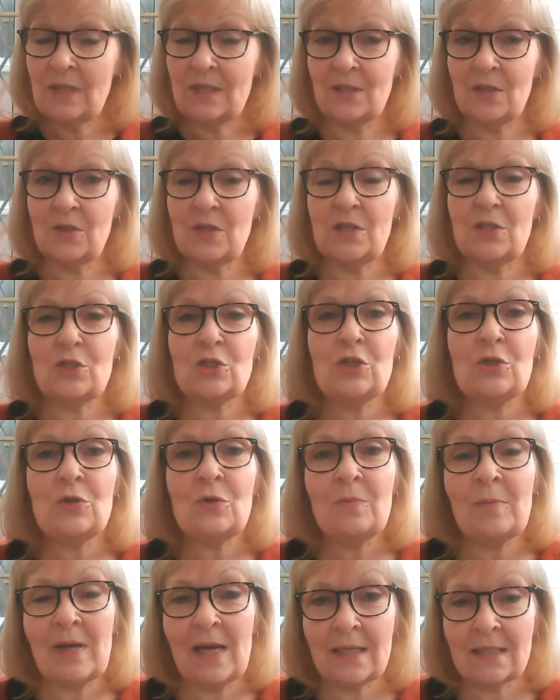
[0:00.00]
There's only
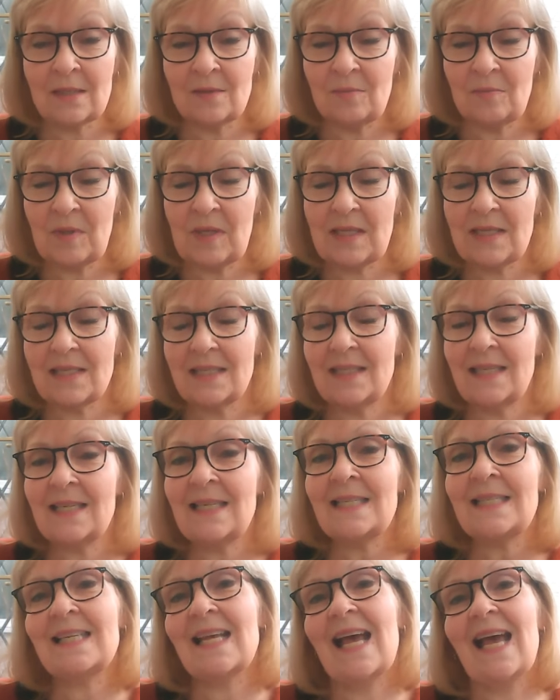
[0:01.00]
two pattern
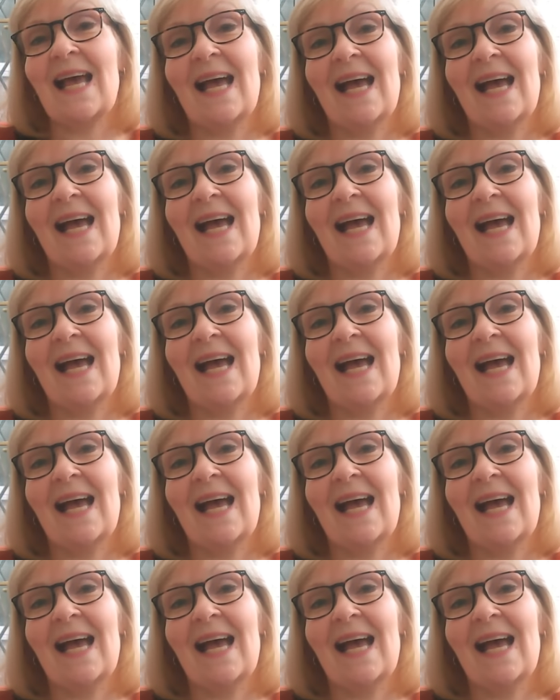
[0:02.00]
pieces.